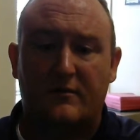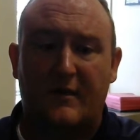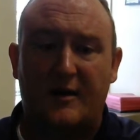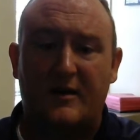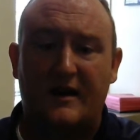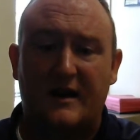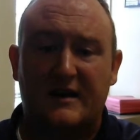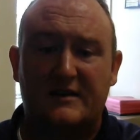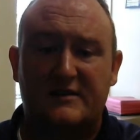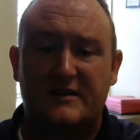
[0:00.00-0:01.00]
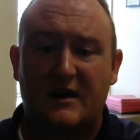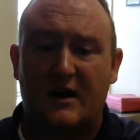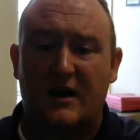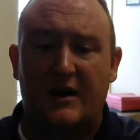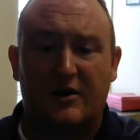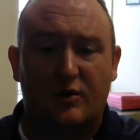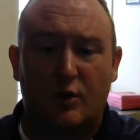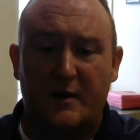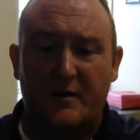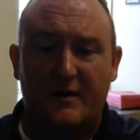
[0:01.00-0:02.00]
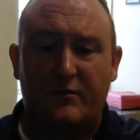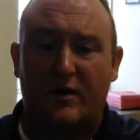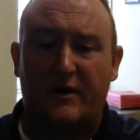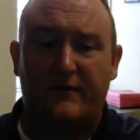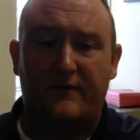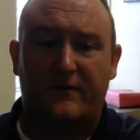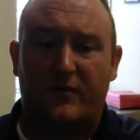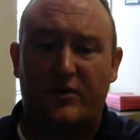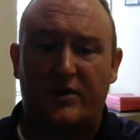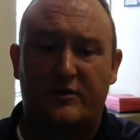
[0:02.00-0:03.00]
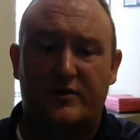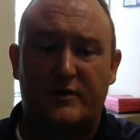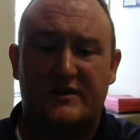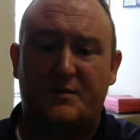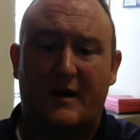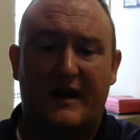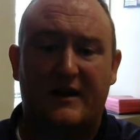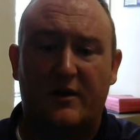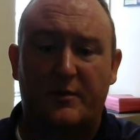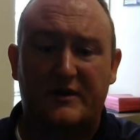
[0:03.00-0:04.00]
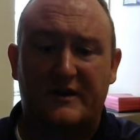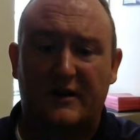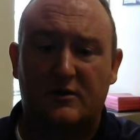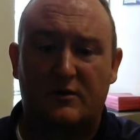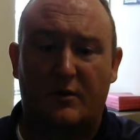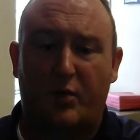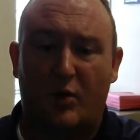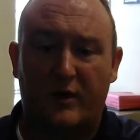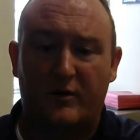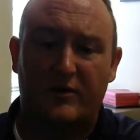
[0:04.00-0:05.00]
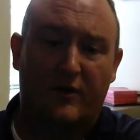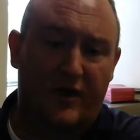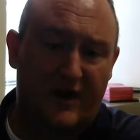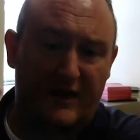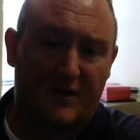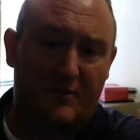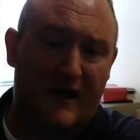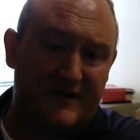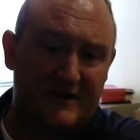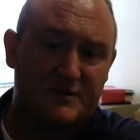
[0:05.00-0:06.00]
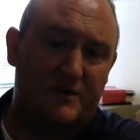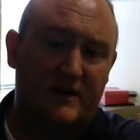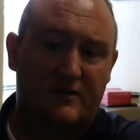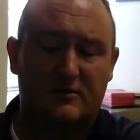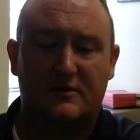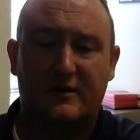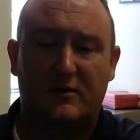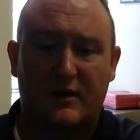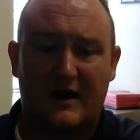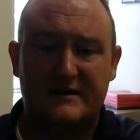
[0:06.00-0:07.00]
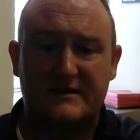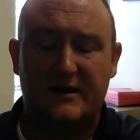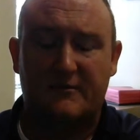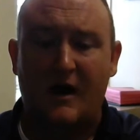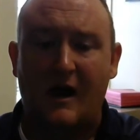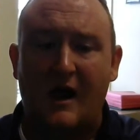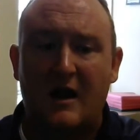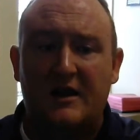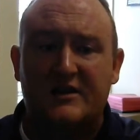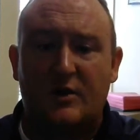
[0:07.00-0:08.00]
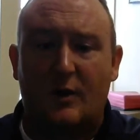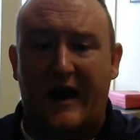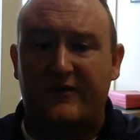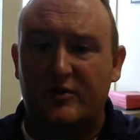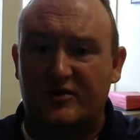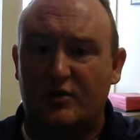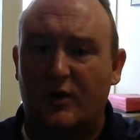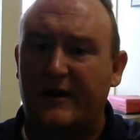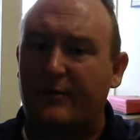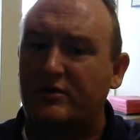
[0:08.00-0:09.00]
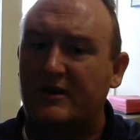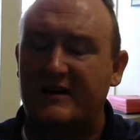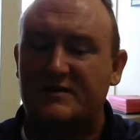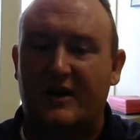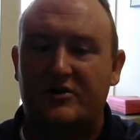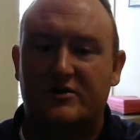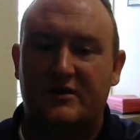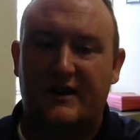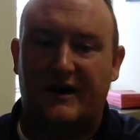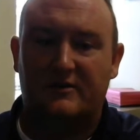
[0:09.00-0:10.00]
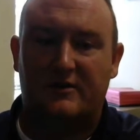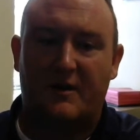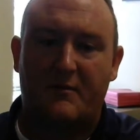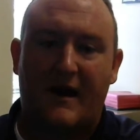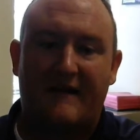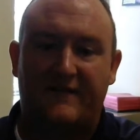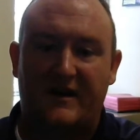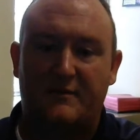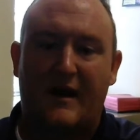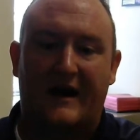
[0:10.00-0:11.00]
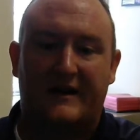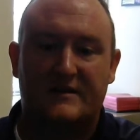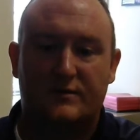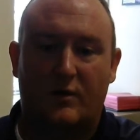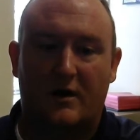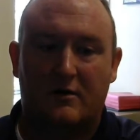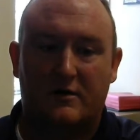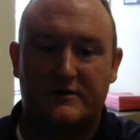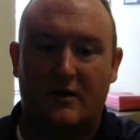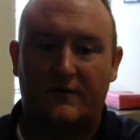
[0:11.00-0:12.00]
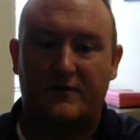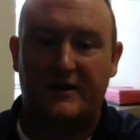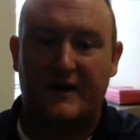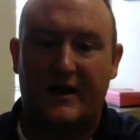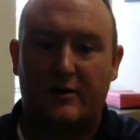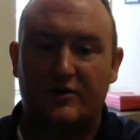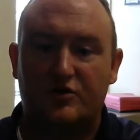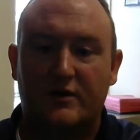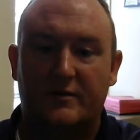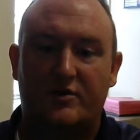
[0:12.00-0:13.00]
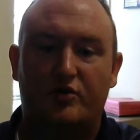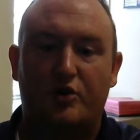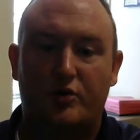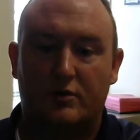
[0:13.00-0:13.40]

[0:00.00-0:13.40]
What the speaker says: Maybe it's in agreement, but for you to expand on a particular point when you're thinking about this particular legal concept. So after it's graded, please make sure you take a look at my feedback as well, because hopefully that'll contribute to